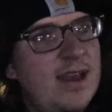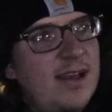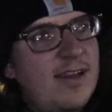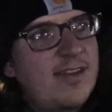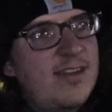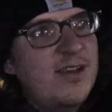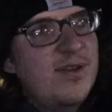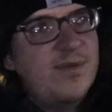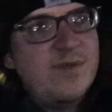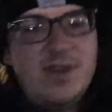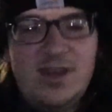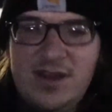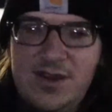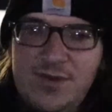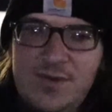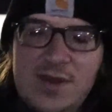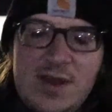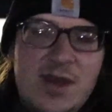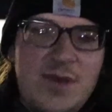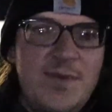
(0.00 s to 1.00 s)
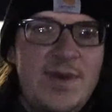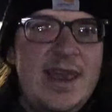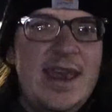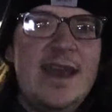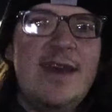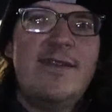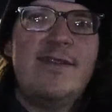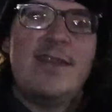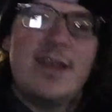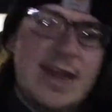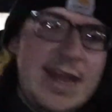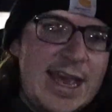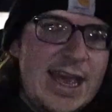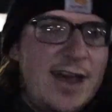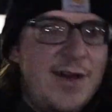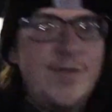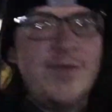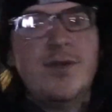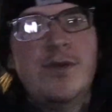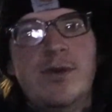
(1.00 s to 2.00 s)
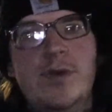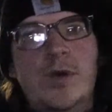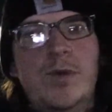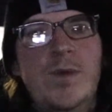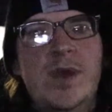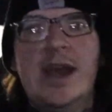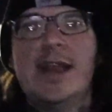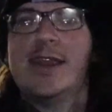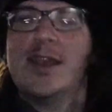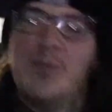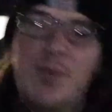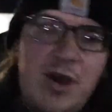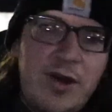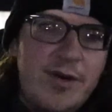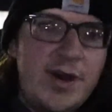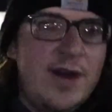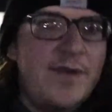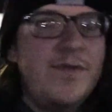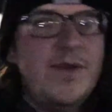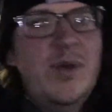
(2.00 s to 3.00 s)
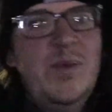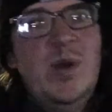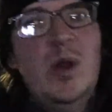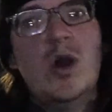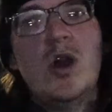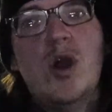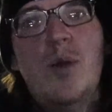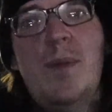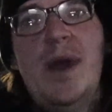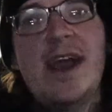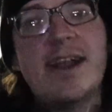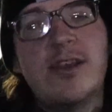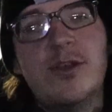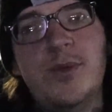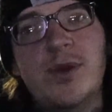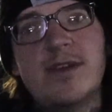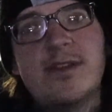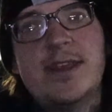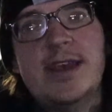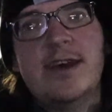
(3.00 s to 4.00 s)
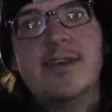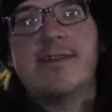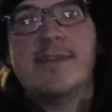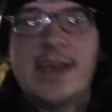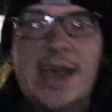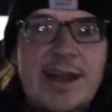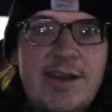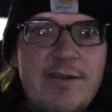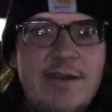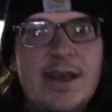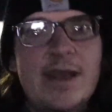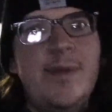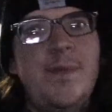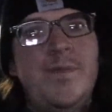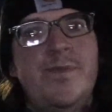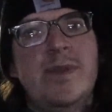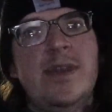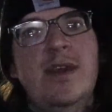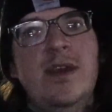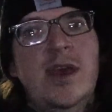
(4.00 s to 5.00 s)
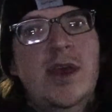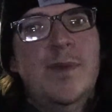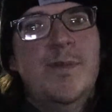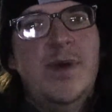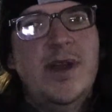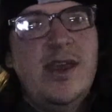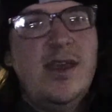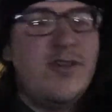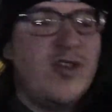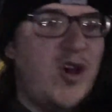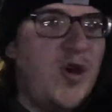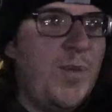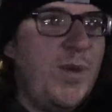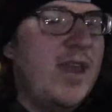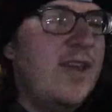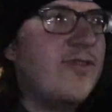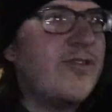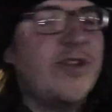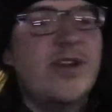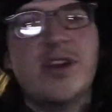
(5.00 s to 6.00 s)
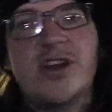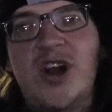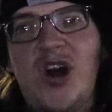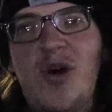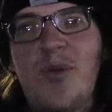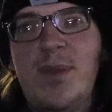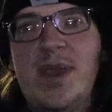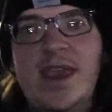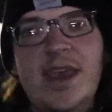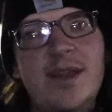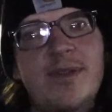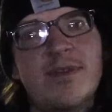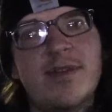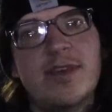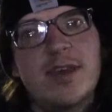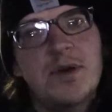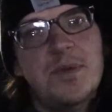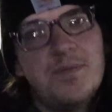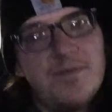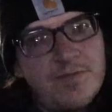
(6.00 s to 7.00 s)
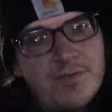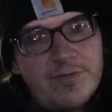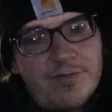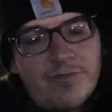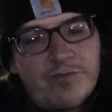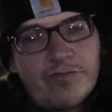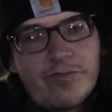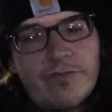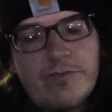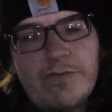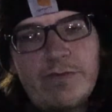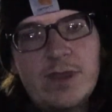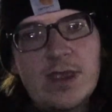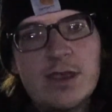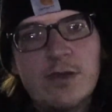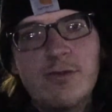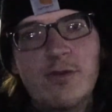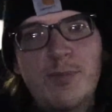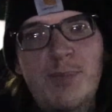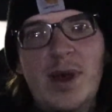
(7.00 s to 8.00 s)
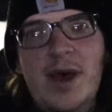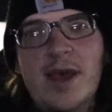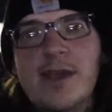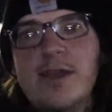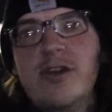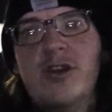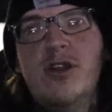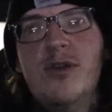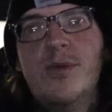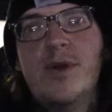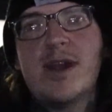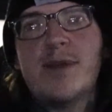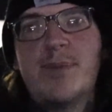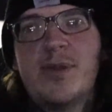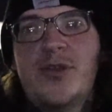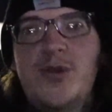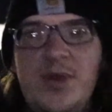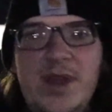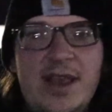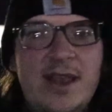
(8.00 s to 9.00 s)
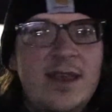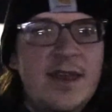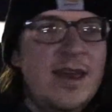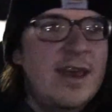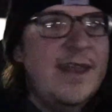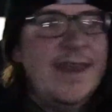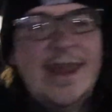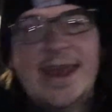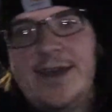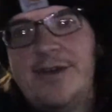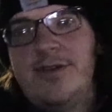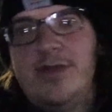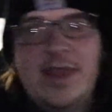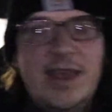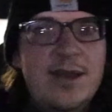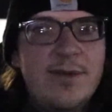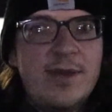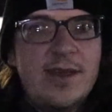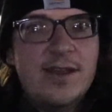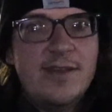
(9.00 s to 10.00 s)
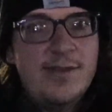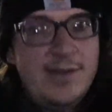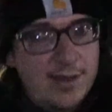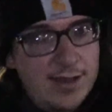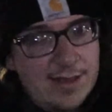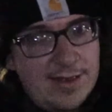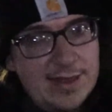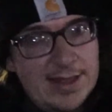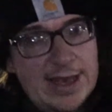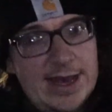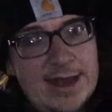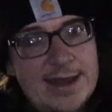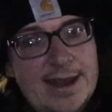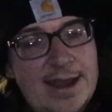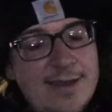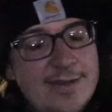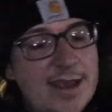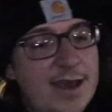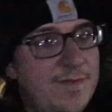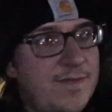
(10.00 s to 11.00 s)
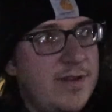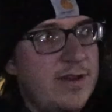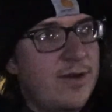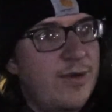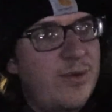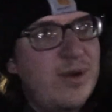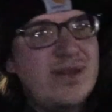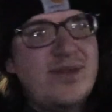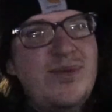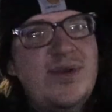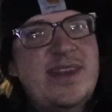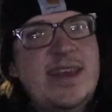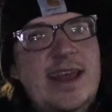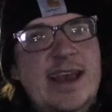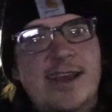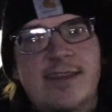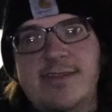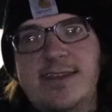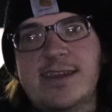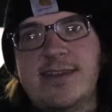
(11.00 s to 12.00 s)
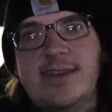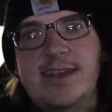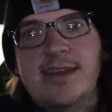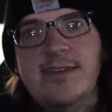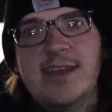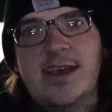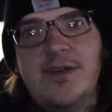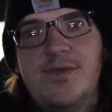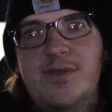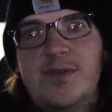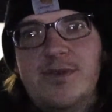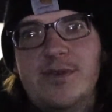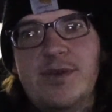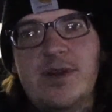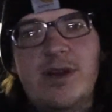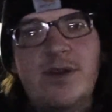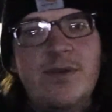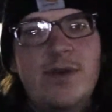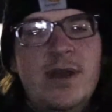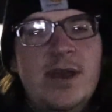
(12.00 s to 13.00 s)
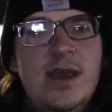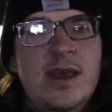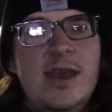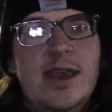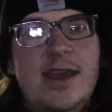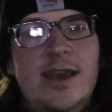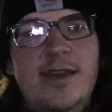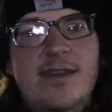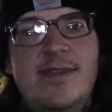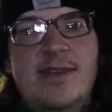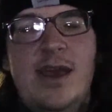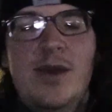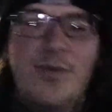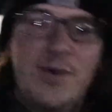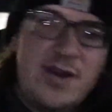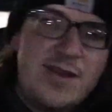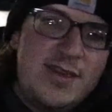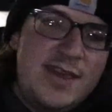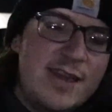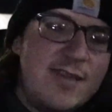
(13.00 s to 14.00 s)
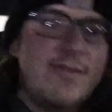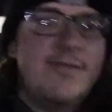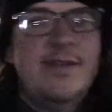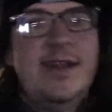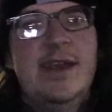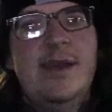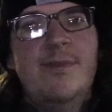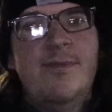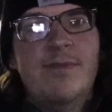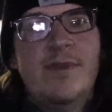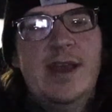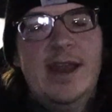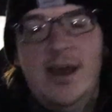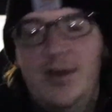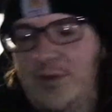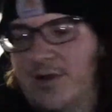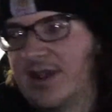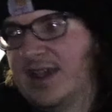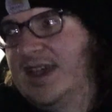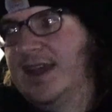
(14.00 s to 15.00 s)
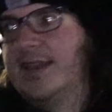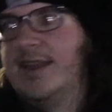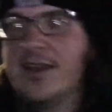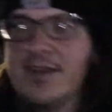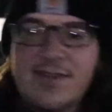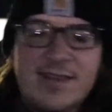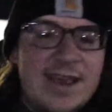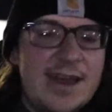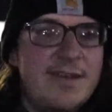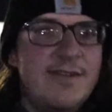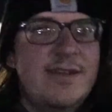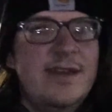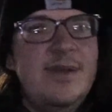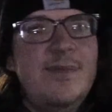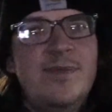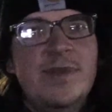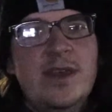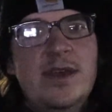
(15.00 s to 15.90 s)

So, you know, we got today off, we got tomorrow off, and we don't go back to work till Saturday. But he told me he's going to call me in, so we'll probably go to work between now and then because it's a lot of days off, you know. What's, what's it, like six days off in a row? Because I worked yesterday, and I'll work again until Saturday.